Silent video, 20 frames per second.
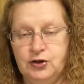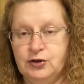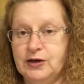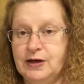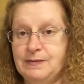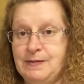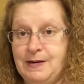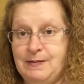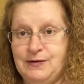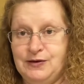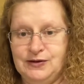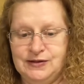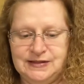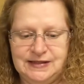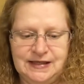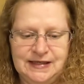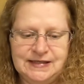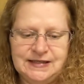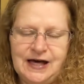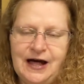You can maybe
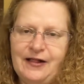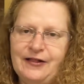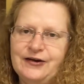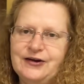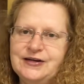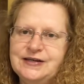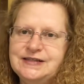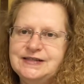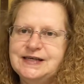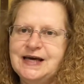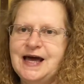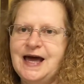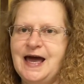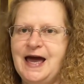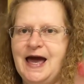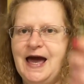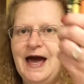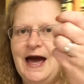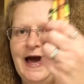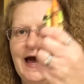use these colors
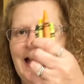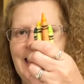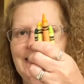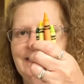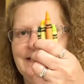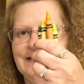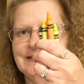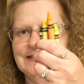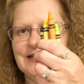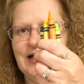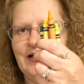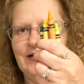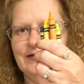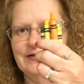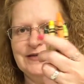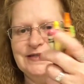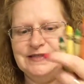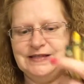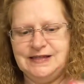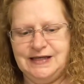and these
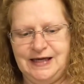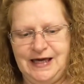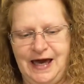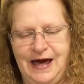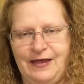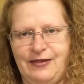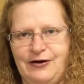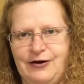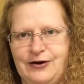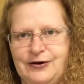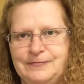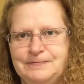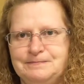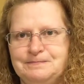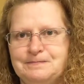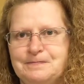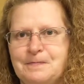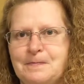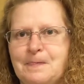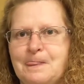colors together.
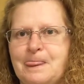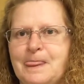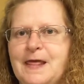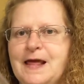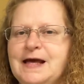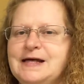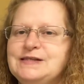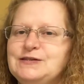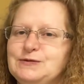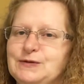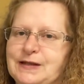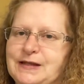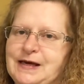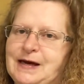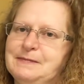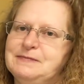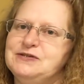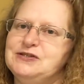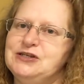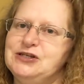It's
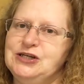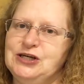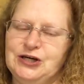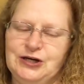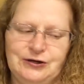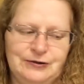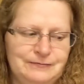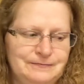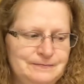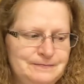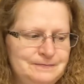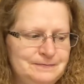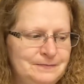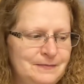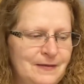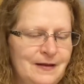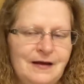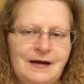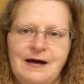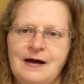really up to you.
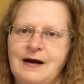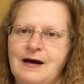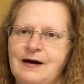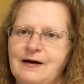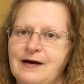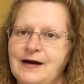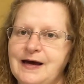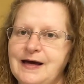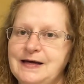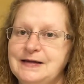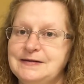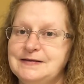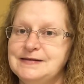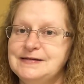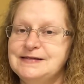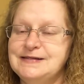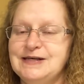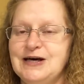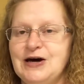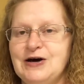All right,
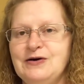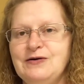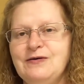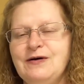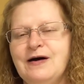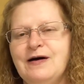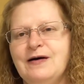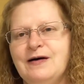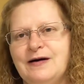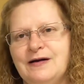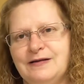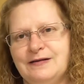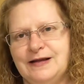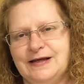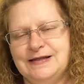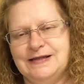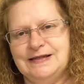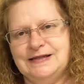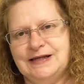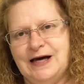so
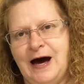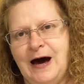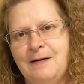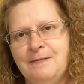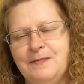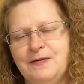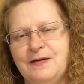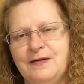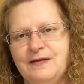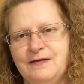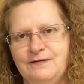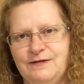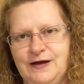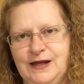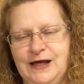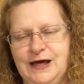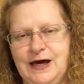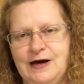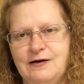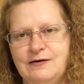let's stop the
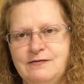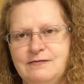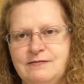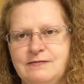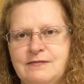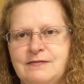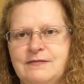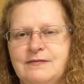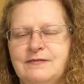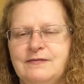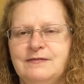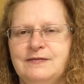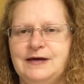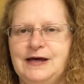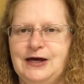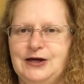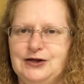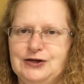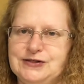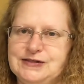video,
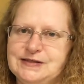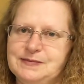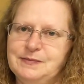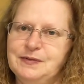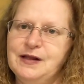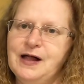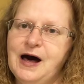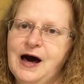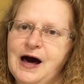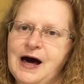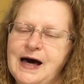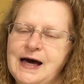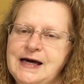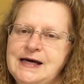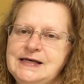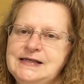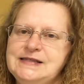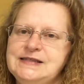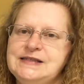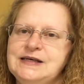get your
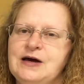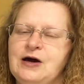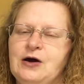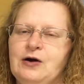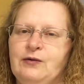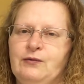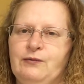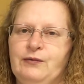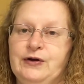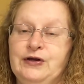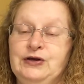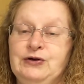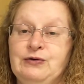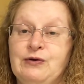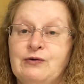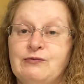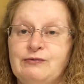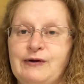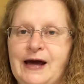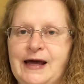supplies. When
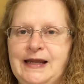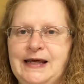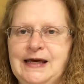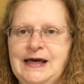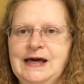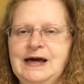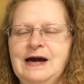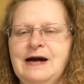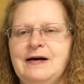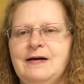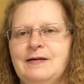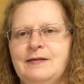you are ready,